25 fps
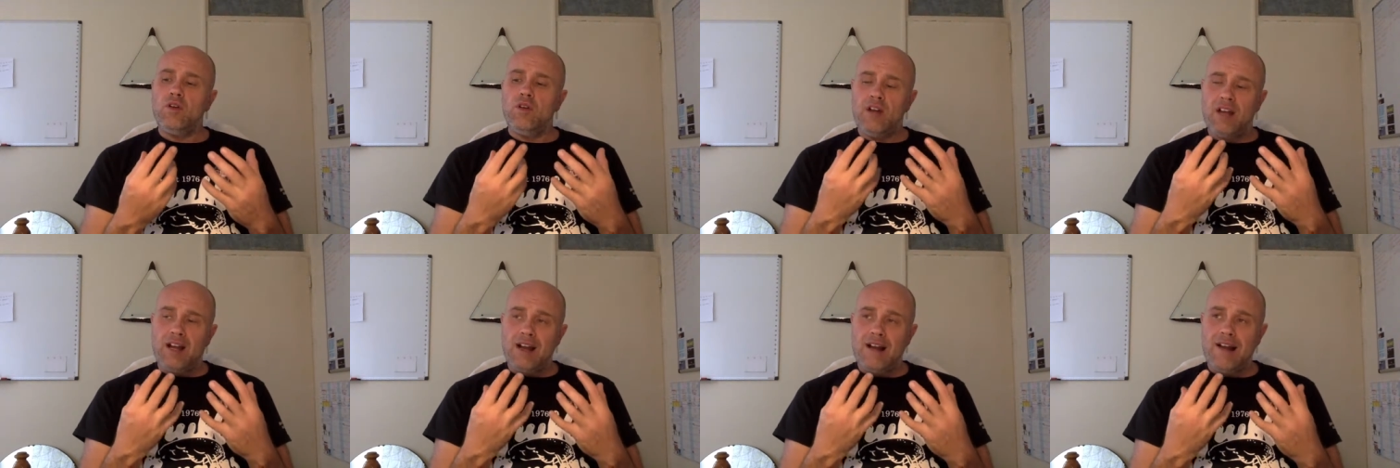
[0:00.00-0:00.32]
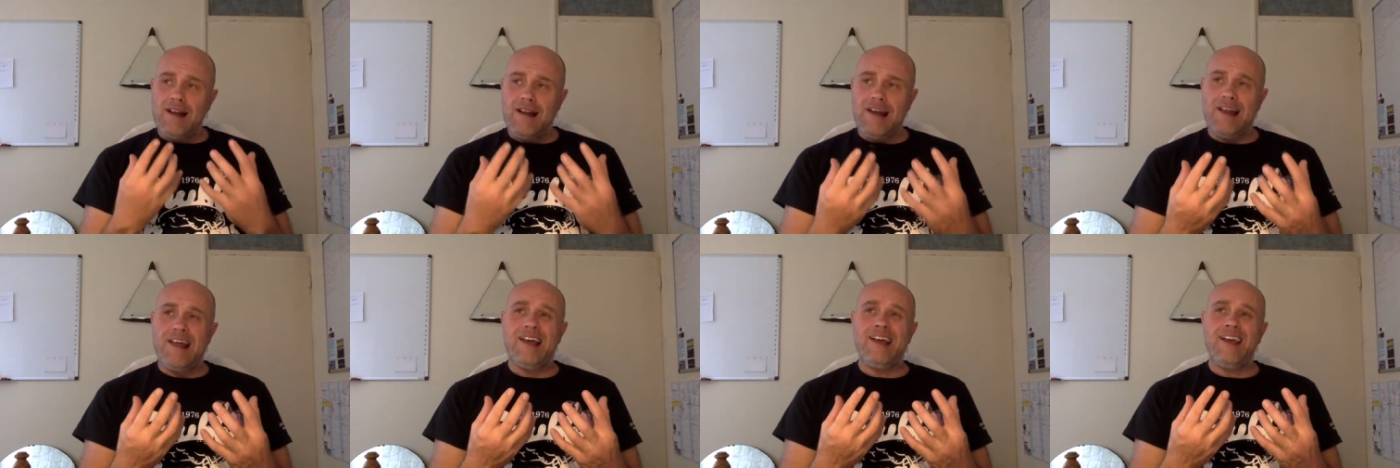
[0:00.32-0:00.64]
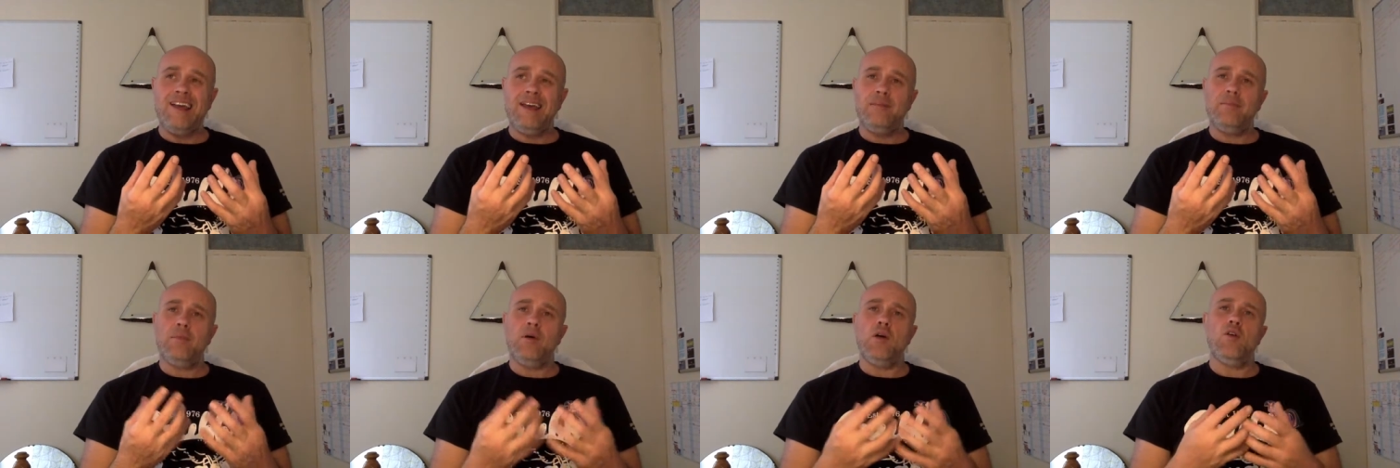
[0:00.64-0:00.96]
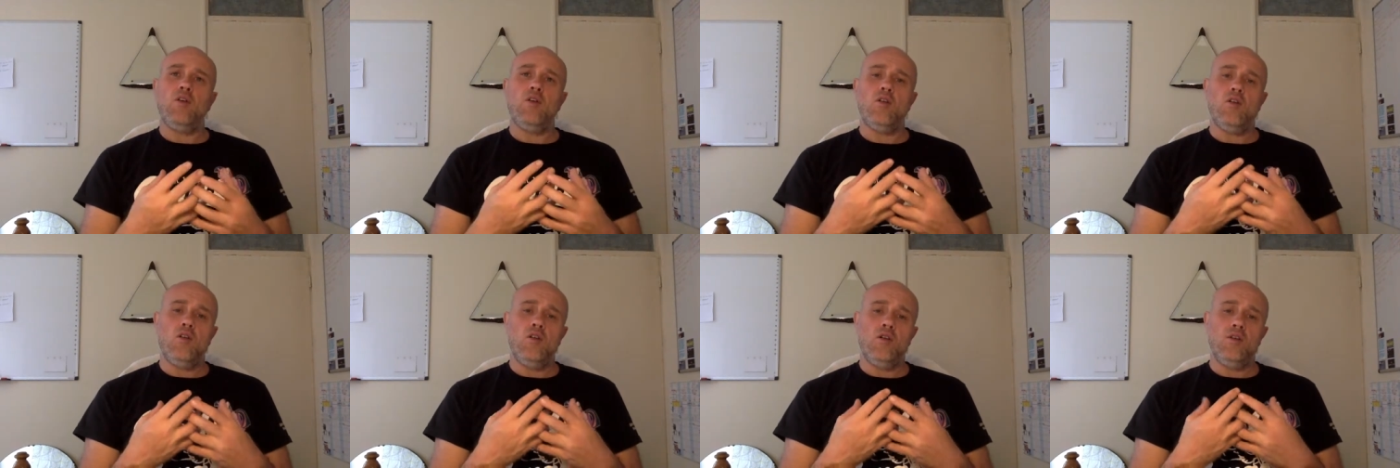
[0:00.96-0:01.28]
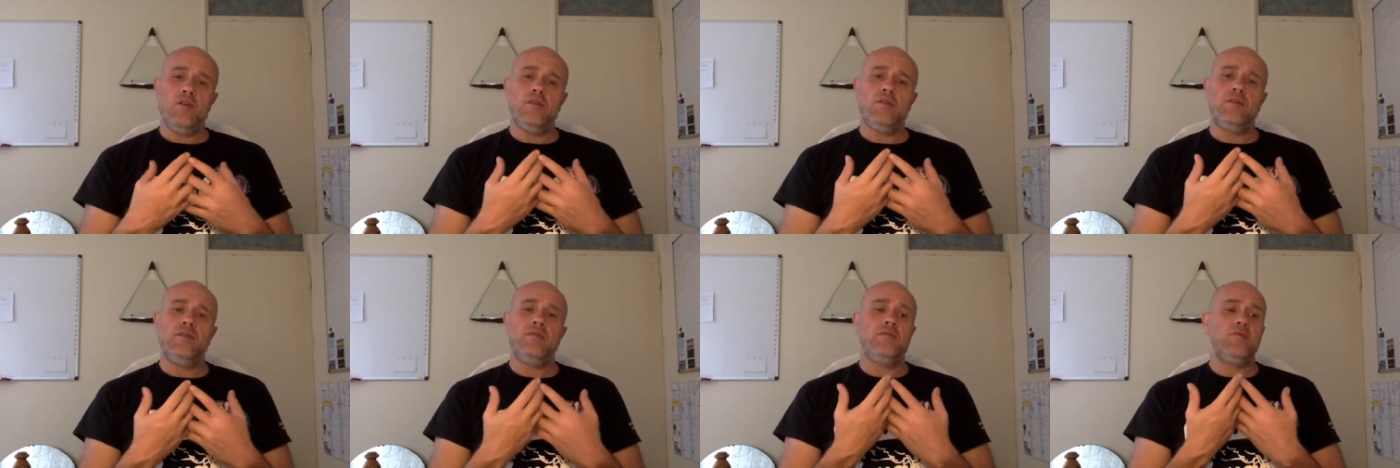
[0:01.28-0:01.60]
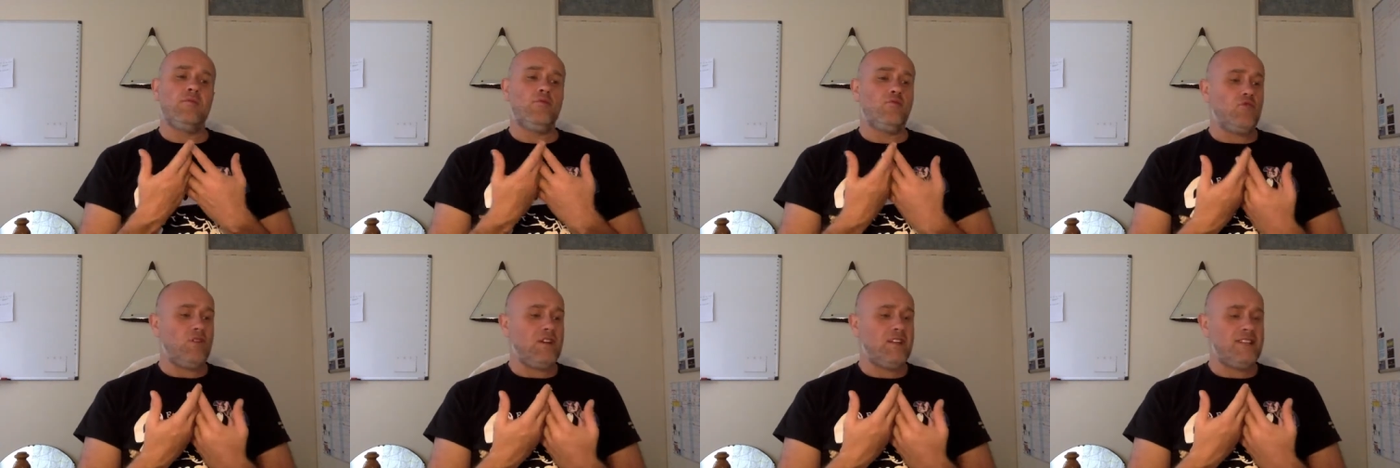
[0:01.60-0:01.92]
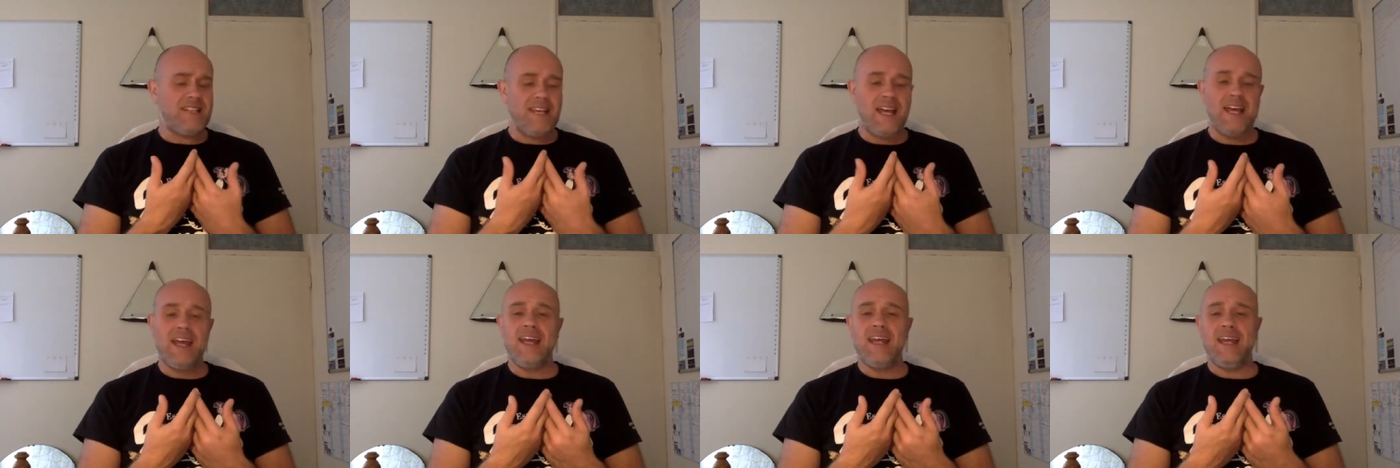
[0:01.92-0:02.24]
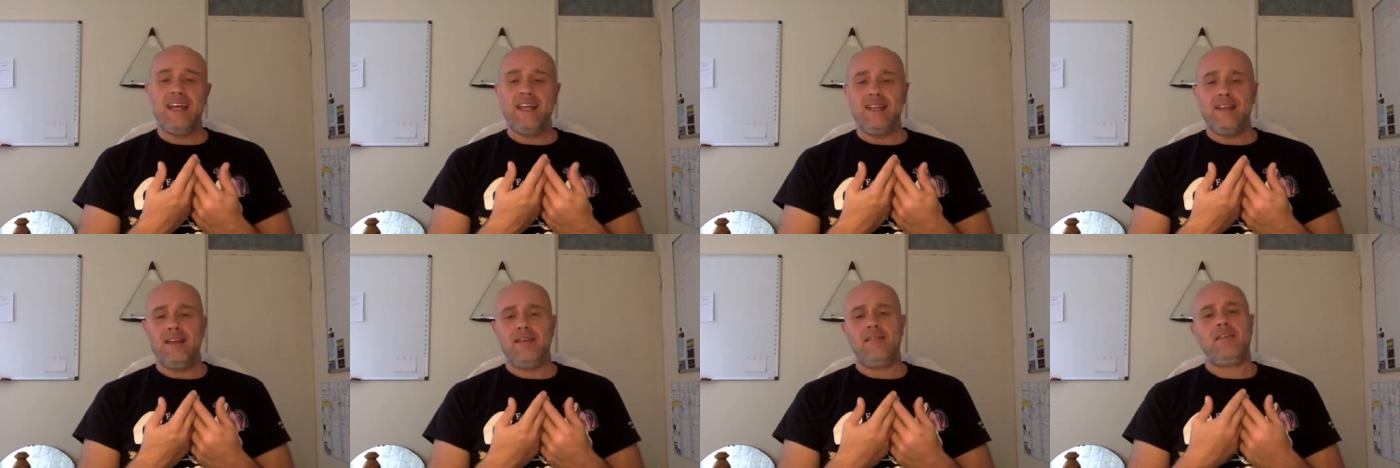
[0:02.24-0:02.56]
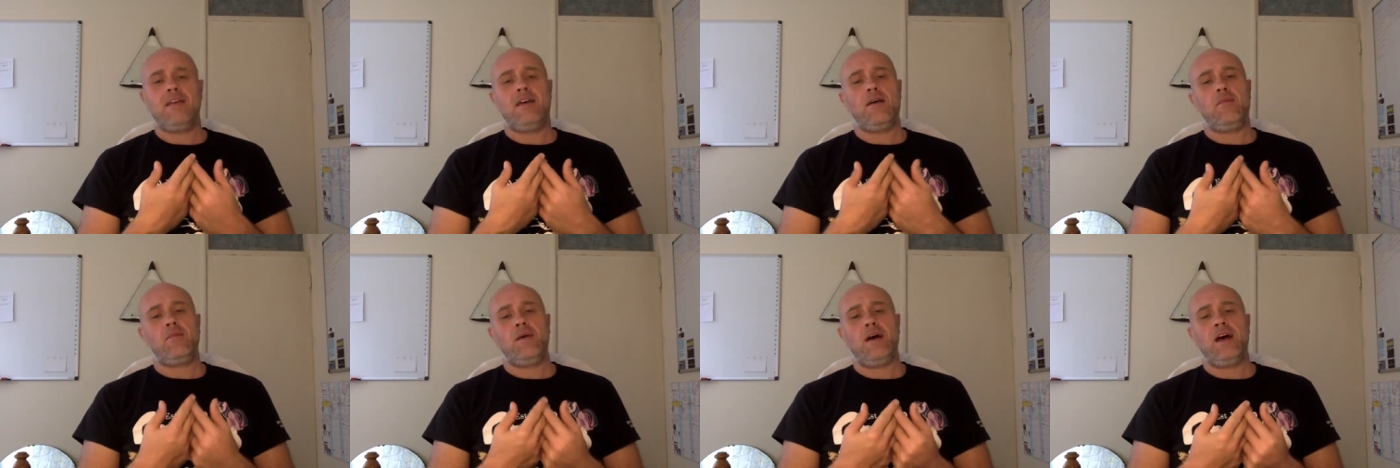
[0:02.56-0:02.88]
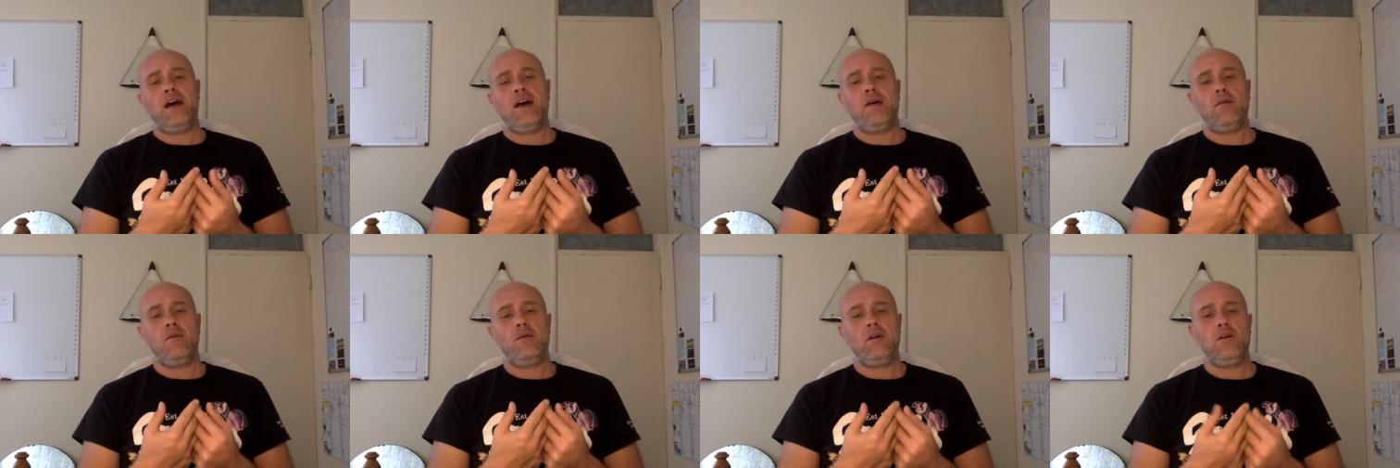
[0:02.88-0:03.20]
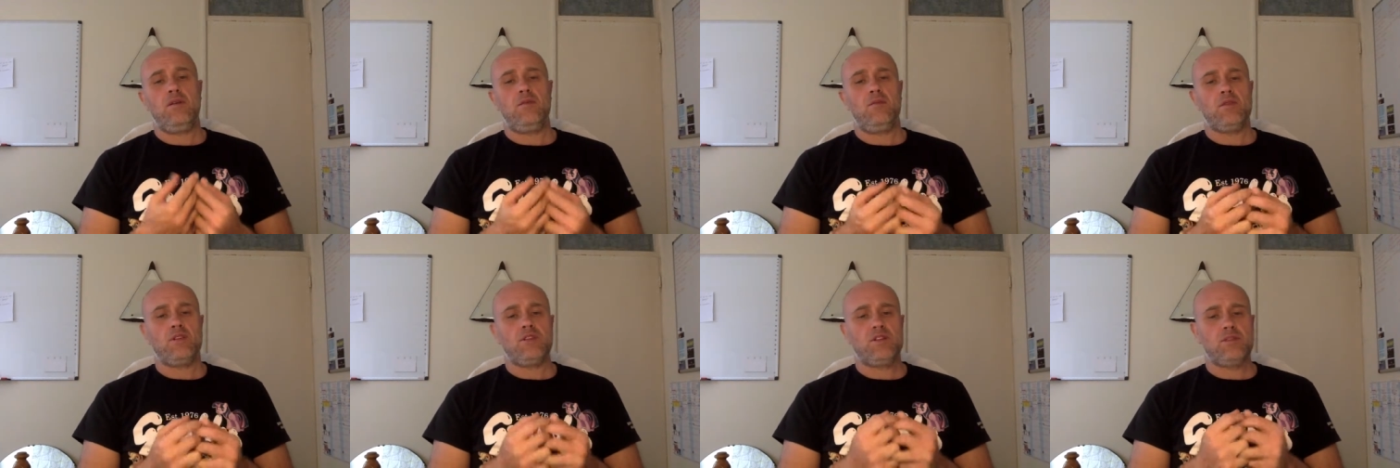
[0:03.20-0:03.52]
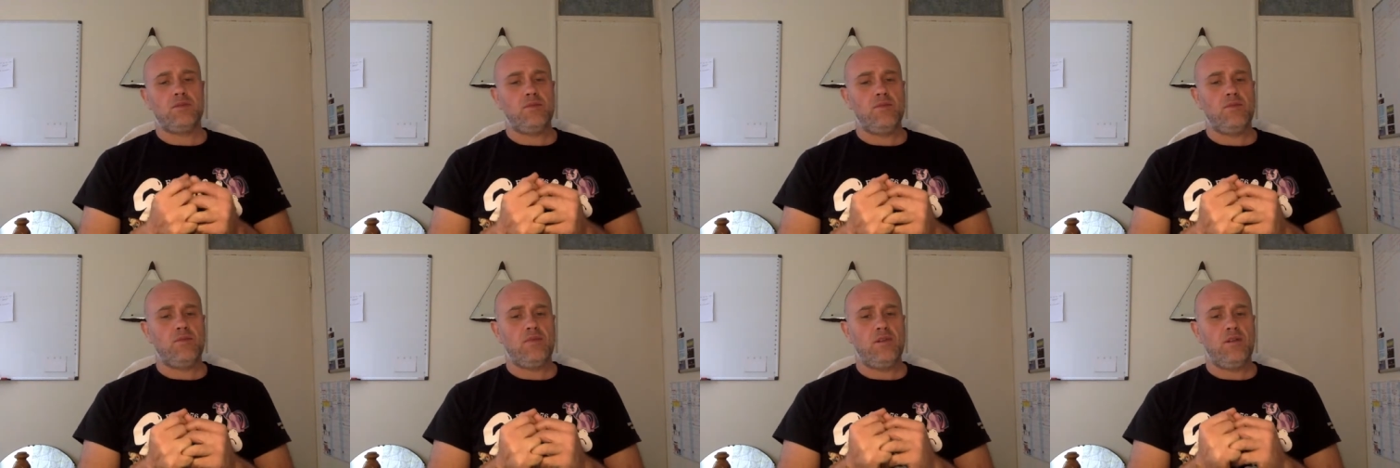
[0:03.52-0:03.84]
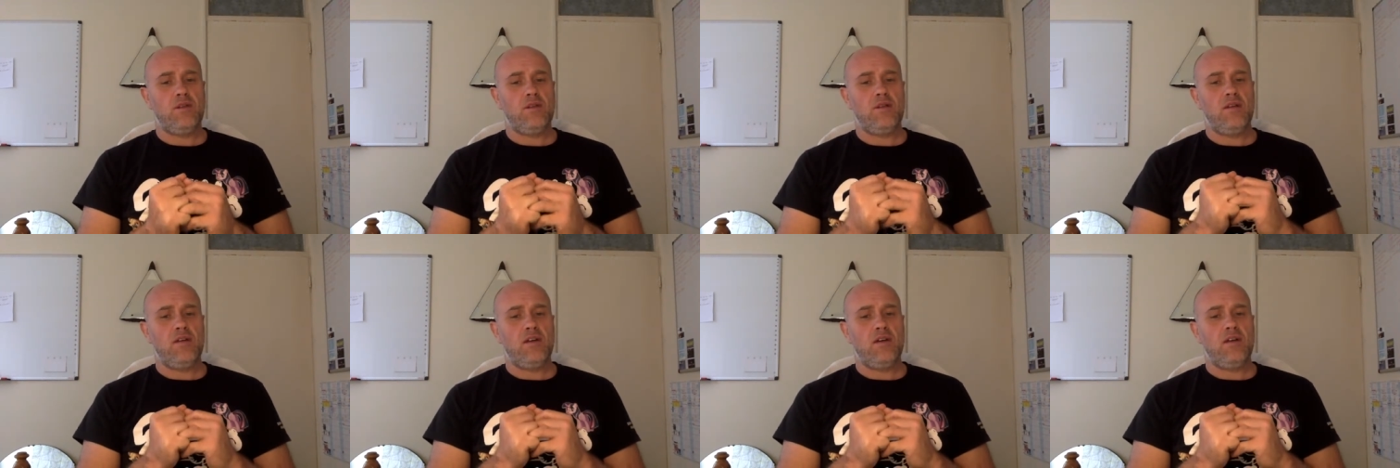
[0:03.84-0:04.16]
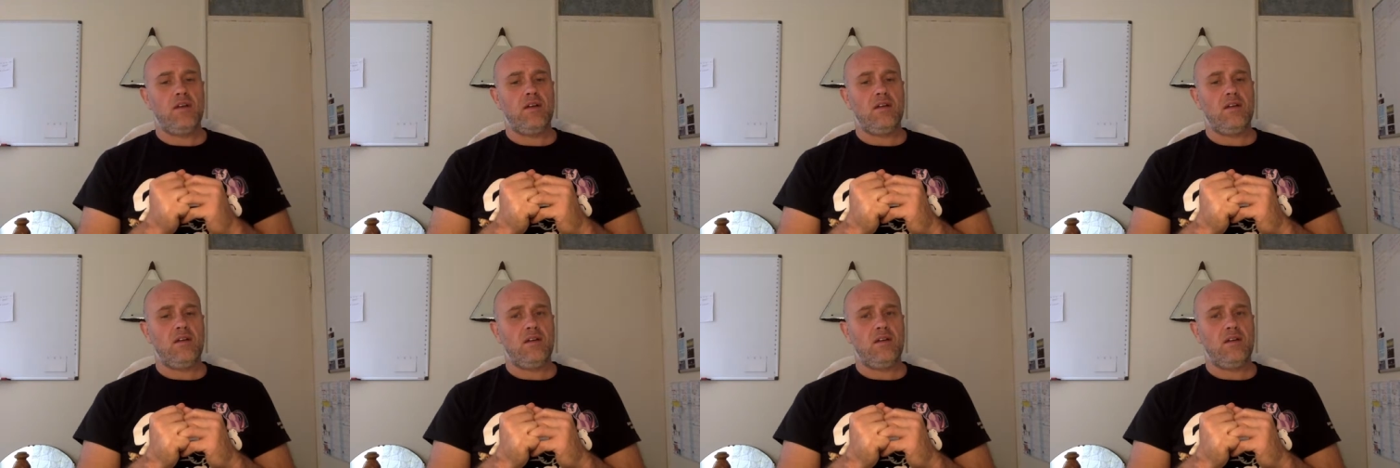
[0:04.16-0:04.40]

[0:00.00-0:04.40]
claim or retain their power, was something that